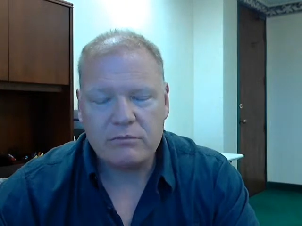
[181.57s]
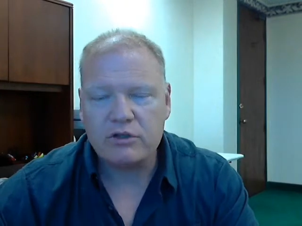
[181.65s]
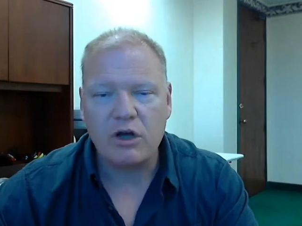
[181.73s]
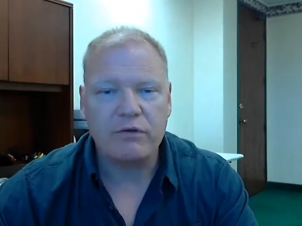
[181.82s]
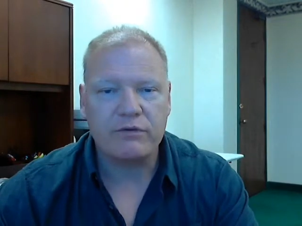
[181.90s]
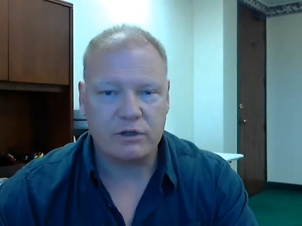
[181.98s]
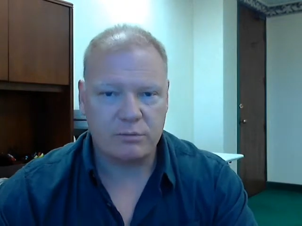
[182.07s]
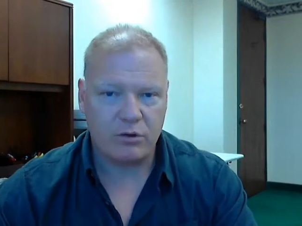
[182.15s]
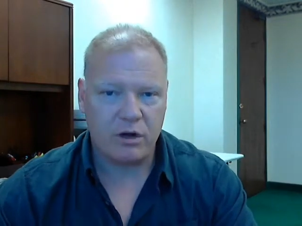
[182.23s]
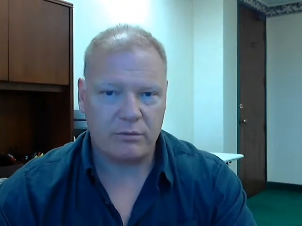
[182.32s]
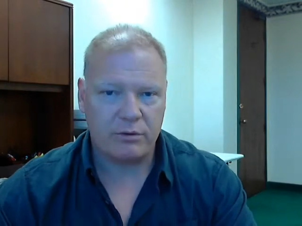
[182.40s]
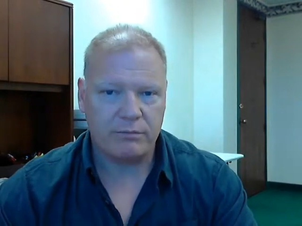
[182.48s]
solve this
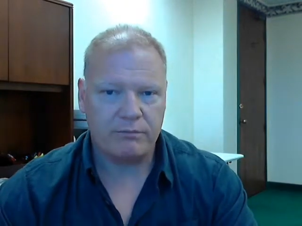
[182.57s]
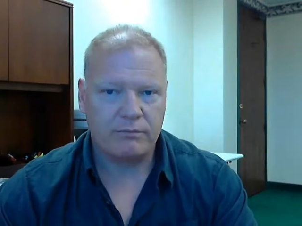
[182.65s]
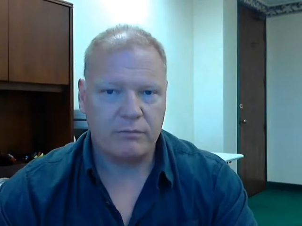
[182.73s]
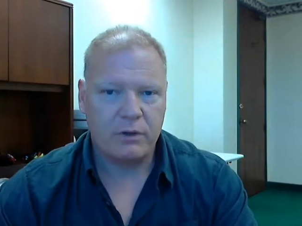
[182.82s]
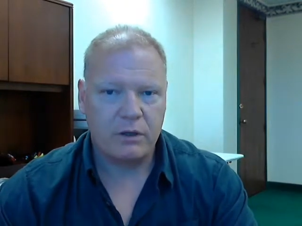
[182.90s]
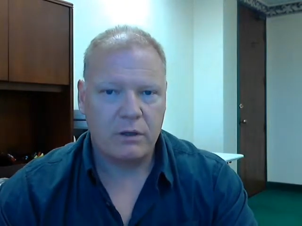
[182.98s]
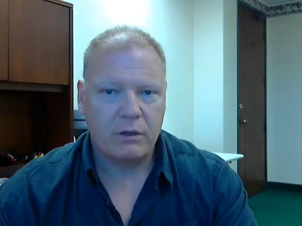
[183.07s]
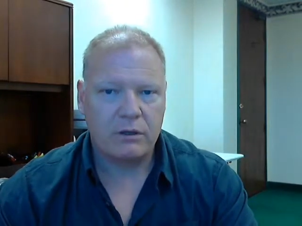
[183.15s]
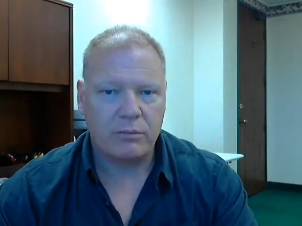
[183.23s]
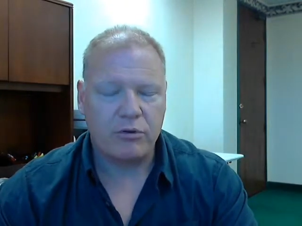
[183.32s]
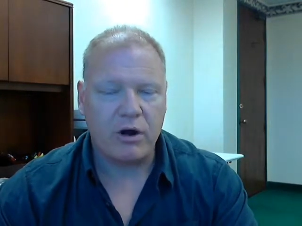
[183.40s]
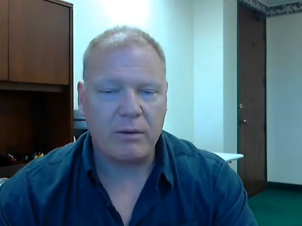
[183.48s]
problem?
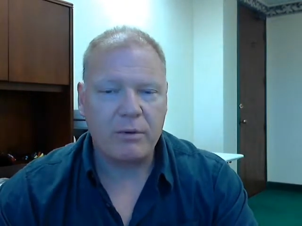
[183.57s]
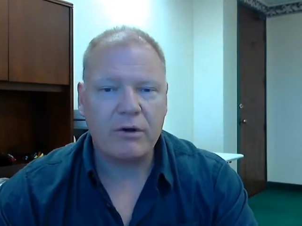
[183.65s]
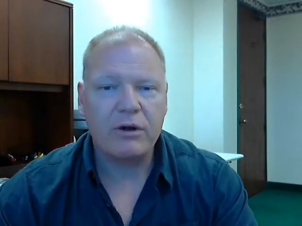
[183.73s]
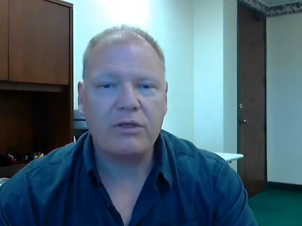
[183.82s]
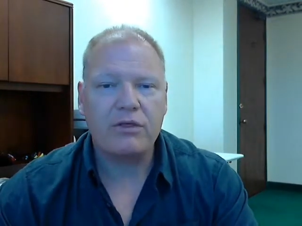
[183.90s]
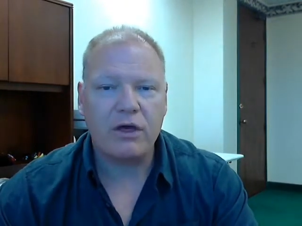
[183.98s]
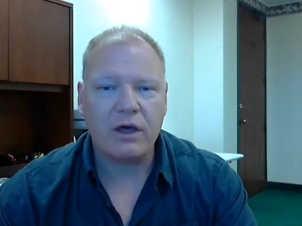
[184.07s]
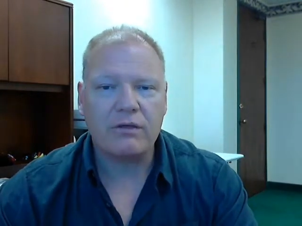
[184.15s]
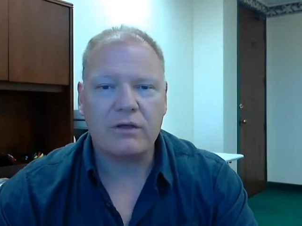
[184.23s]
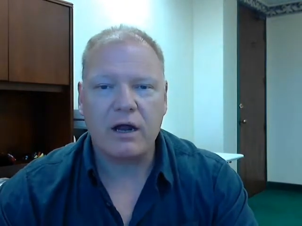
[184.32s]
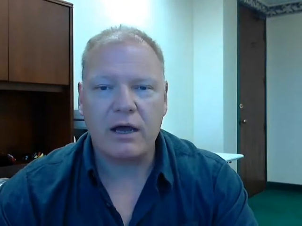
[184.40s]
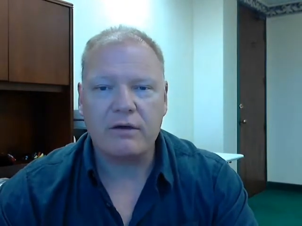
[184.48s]
The primary
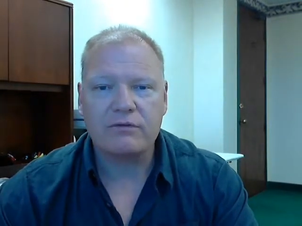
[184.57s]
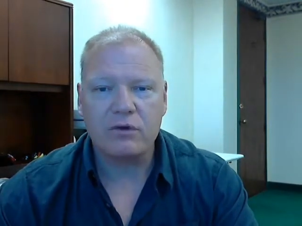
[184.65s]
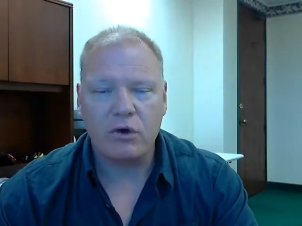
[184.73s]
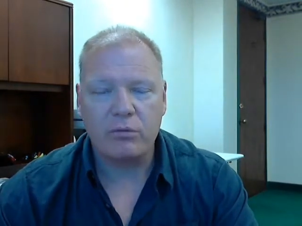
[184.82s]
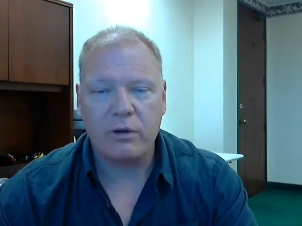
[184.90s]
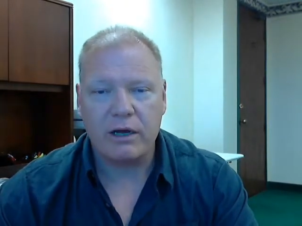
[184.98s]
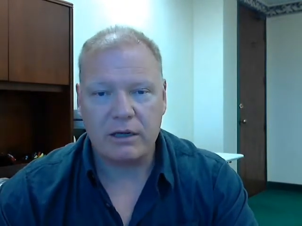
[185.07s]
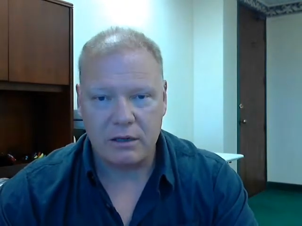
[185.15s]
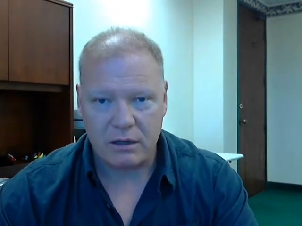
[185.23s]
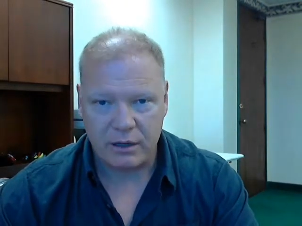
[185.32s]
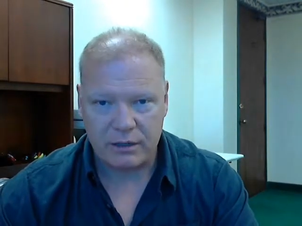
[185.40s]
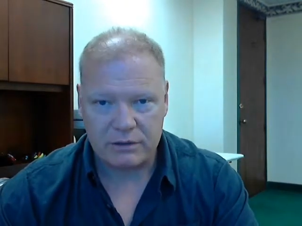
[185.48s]
thing that I have told my
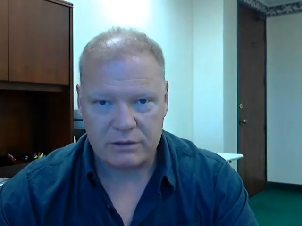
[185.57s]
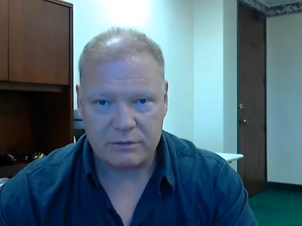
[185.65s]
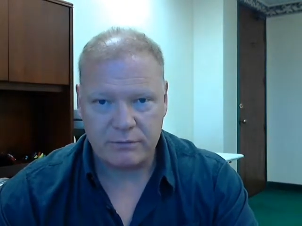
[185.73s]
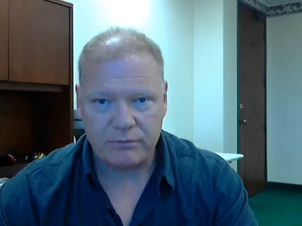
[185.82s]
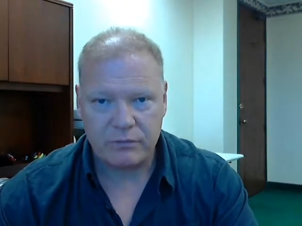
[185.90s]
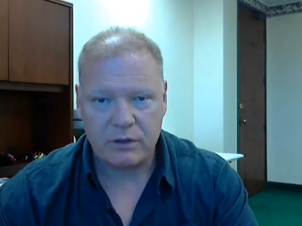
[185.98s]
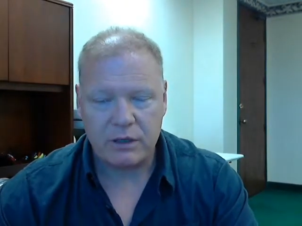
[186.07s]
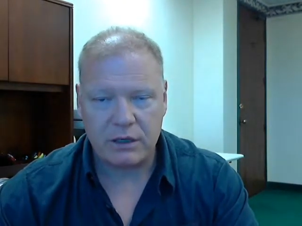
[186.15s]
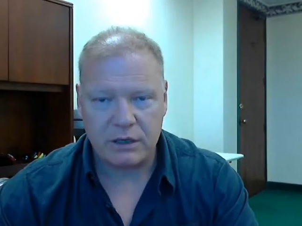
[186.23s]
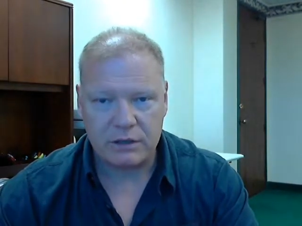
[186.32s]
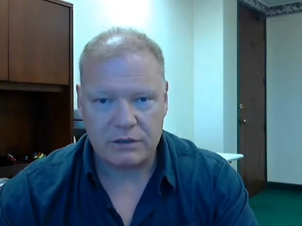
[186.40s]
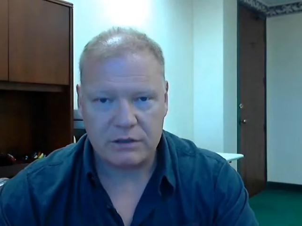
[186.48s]
clients
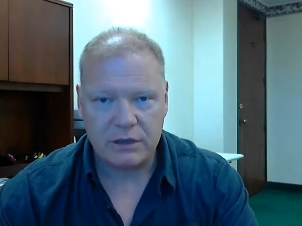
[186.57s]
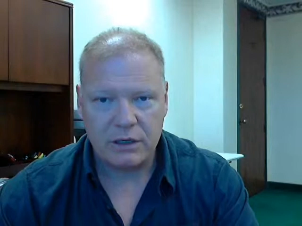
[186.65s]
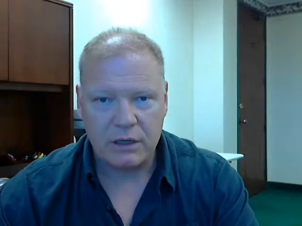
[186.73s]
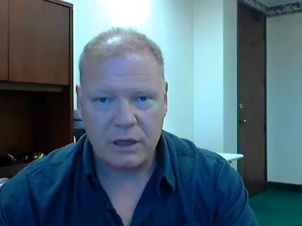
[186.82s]
is